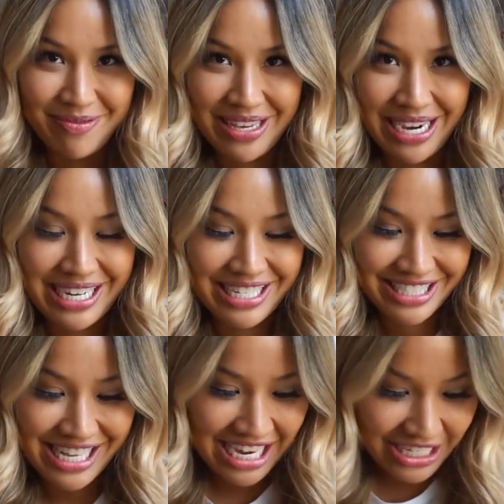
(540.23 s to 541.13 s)
very
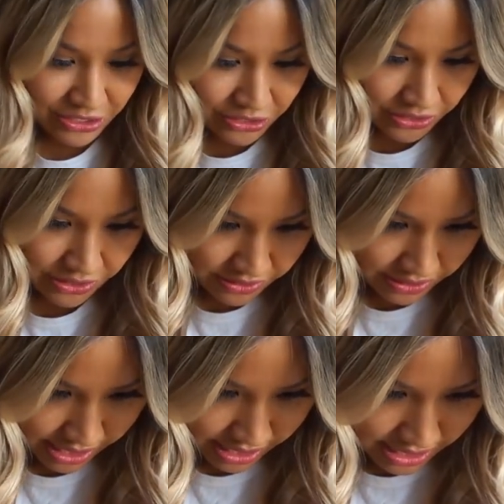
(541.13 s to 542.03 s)
excited to show you
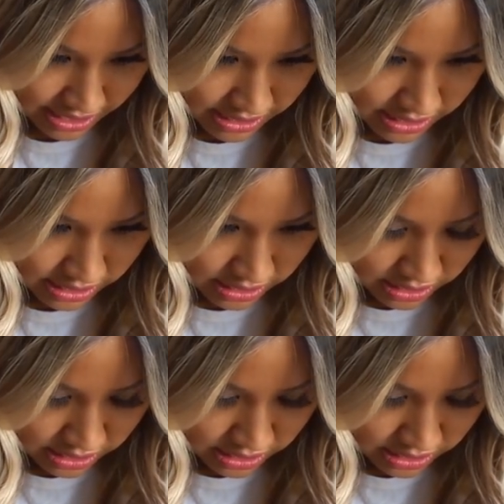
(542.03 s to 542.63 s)
guys.